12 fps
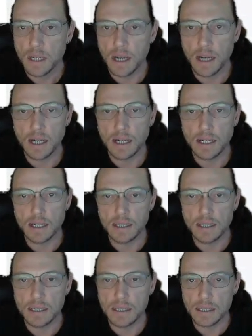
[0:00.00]

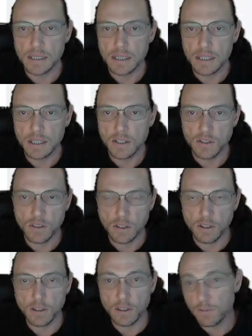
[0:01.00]

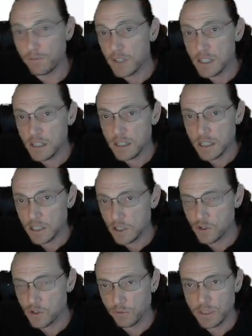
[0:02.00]
the fee, the
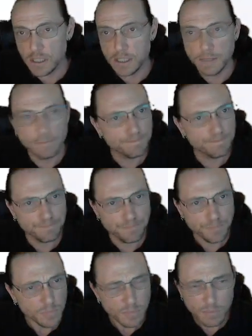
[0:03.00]
additional fee,
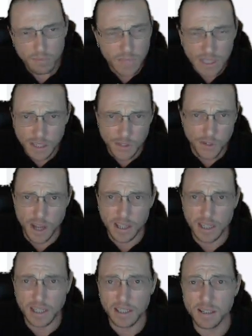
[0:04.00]
is you're not
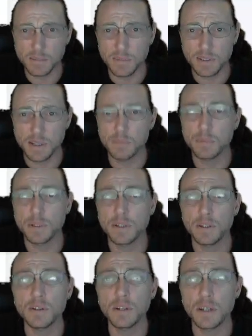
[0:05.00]
getting a template.
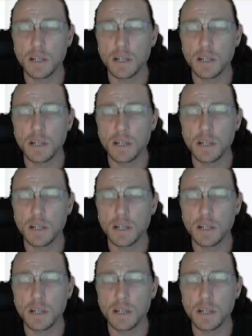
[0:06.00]
You can